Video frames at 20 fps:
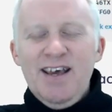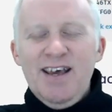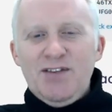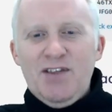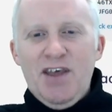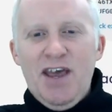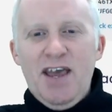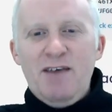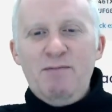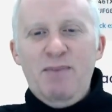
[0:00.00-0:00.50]

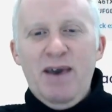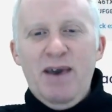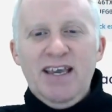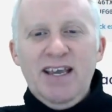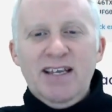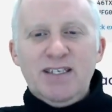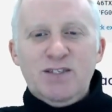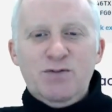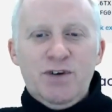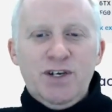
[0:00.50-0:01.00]
The
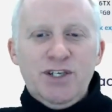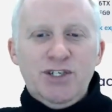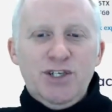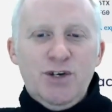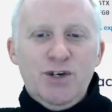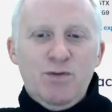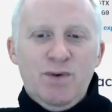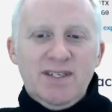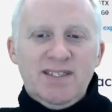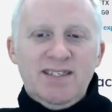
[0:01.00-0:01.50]
Empakex
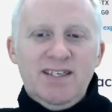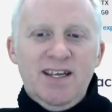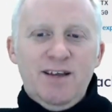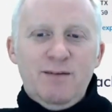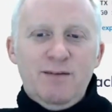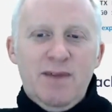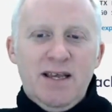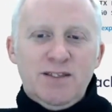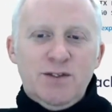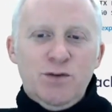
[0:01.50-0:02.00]
Foundation was set
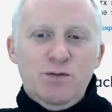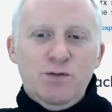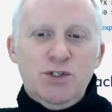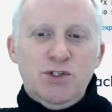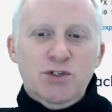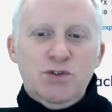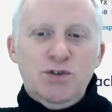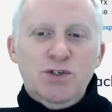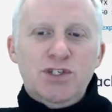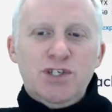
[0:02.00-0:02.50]
up as a
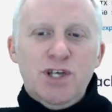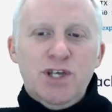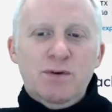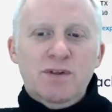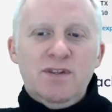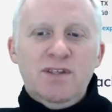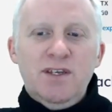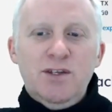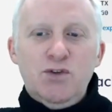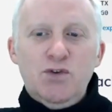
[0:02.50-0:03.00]
registered
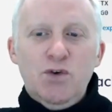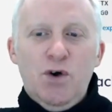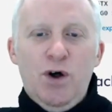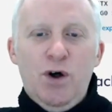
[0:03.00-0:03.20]
charity to